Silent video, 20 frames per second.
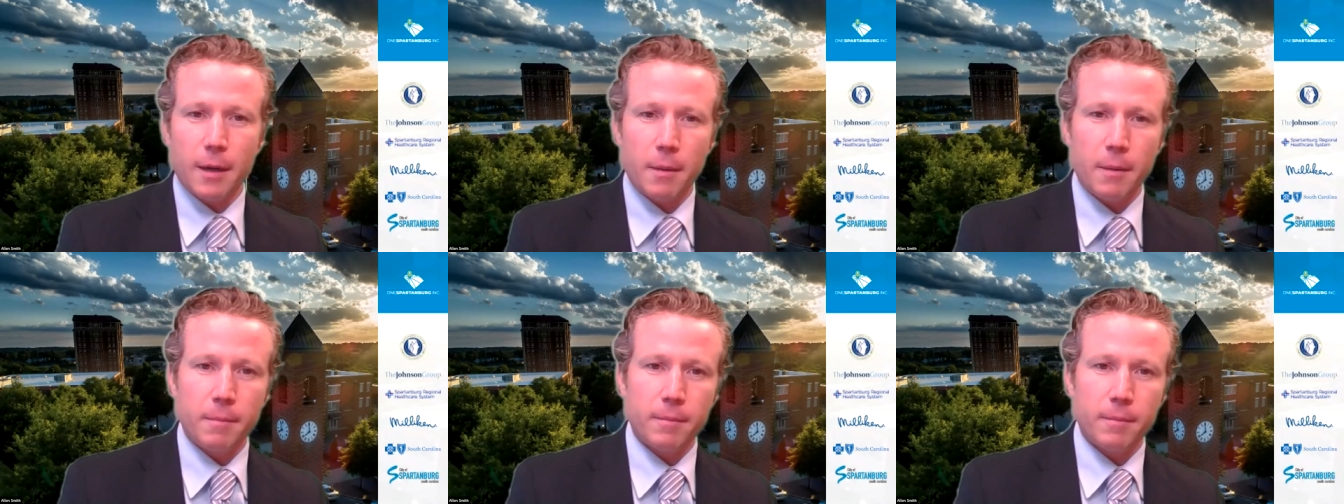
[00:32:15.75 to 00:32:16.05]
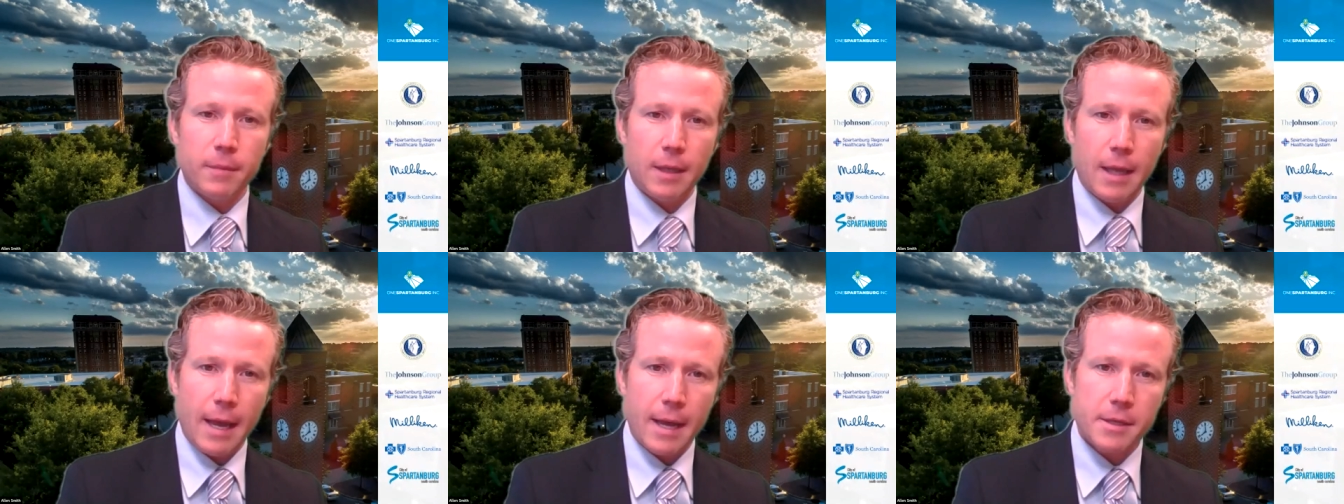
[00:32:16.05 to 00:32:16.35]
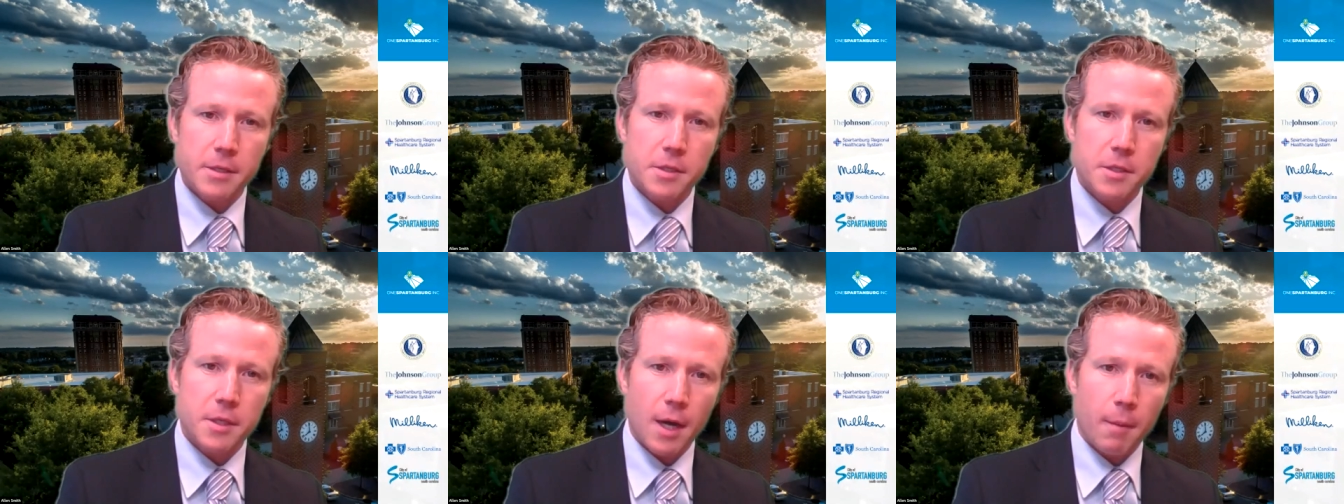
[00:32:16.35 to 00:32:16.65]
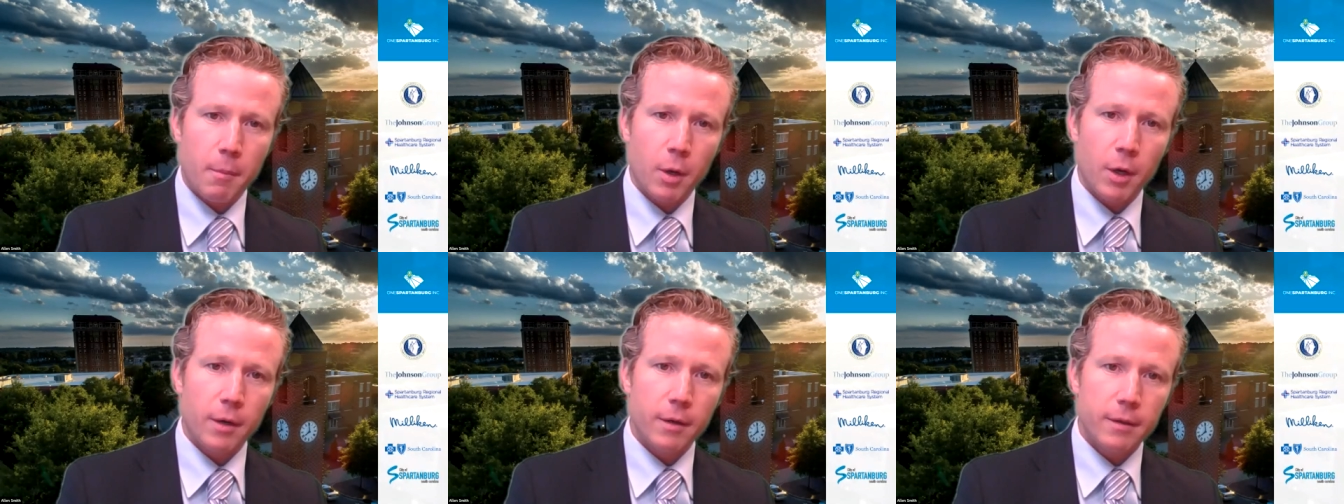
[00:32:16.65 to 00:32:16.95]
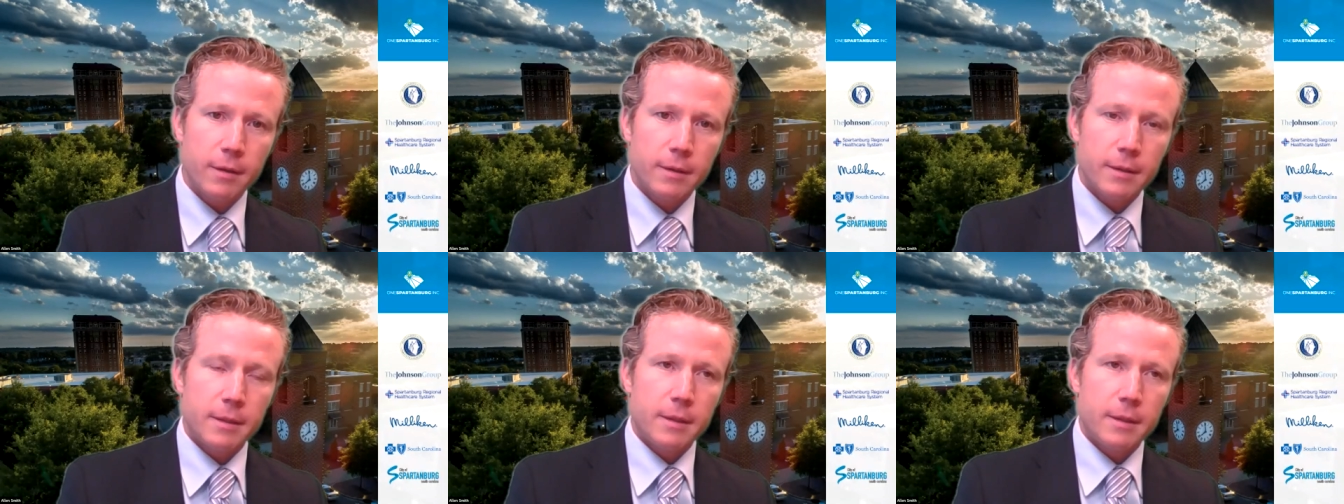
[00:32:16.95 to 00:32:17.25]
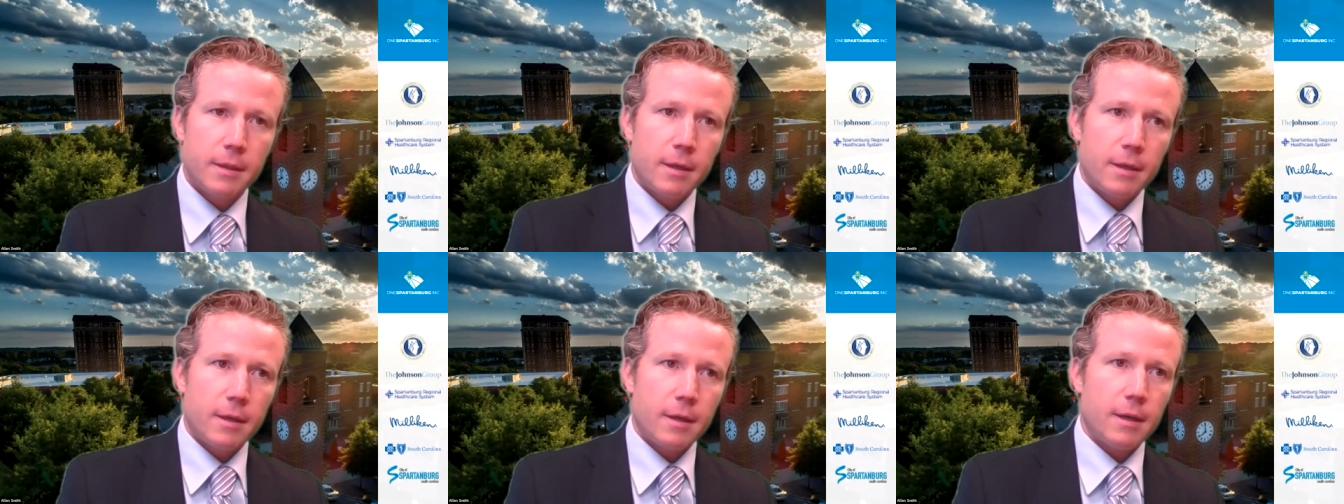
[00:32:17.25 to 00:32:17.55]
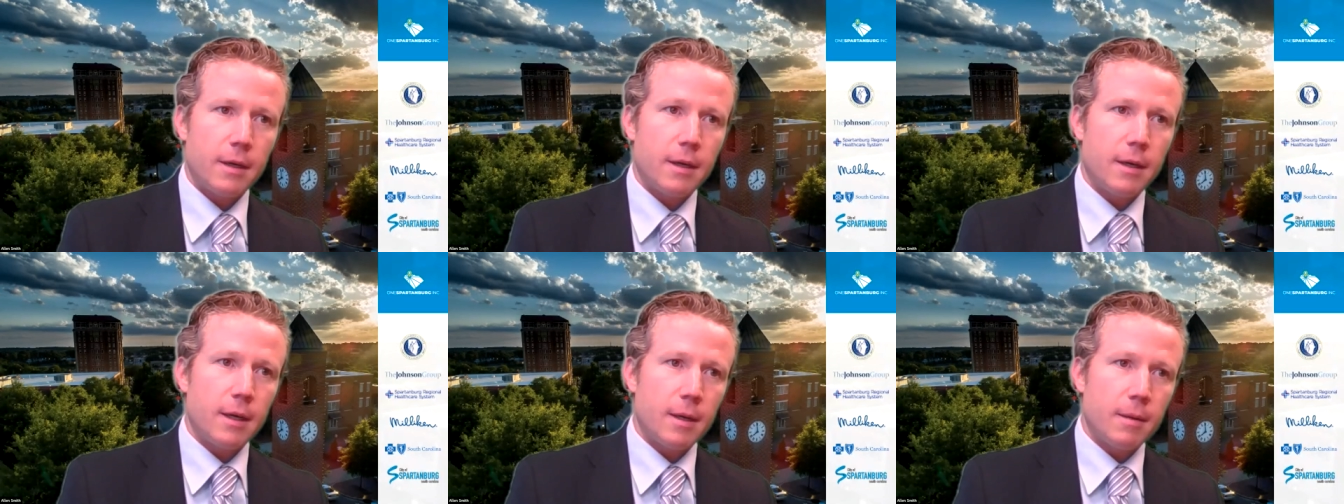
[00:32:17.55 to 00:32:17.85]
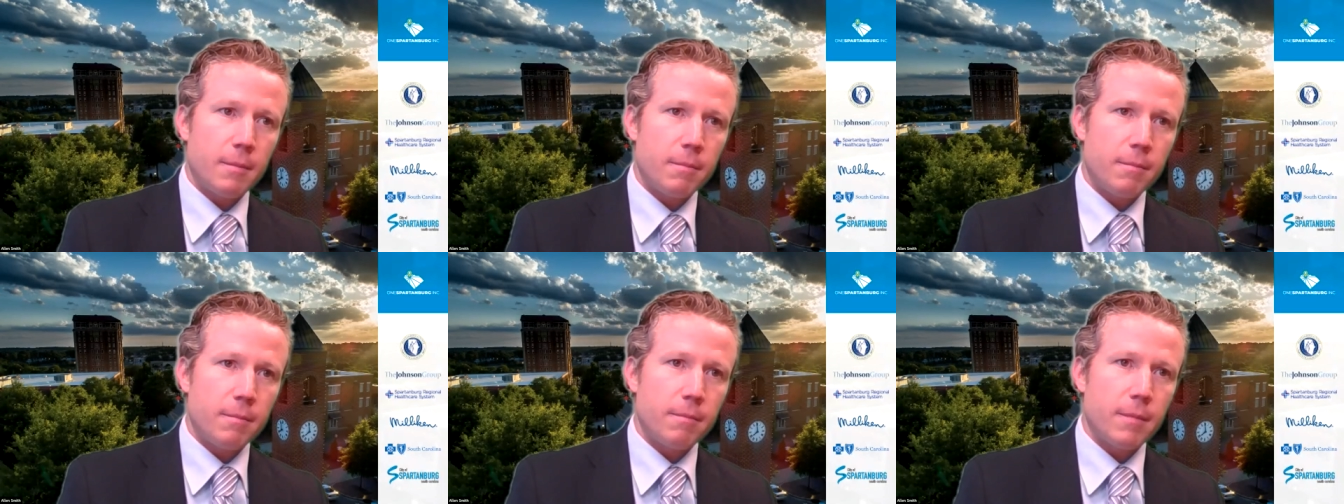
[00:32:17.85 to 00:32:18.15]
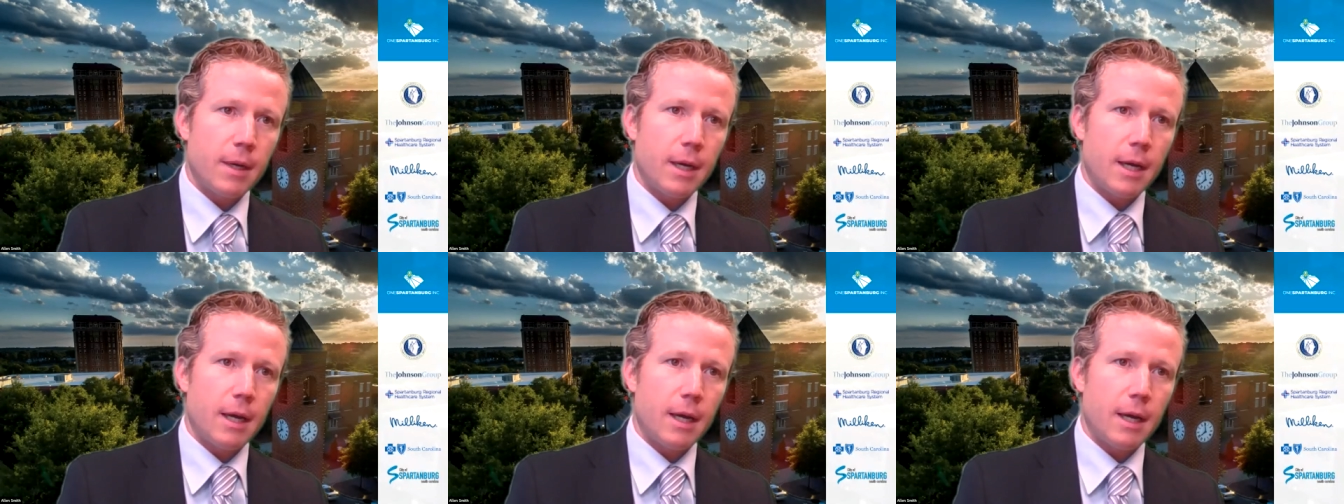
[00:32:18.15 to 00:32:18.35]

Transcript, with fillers: Um, last summer, um,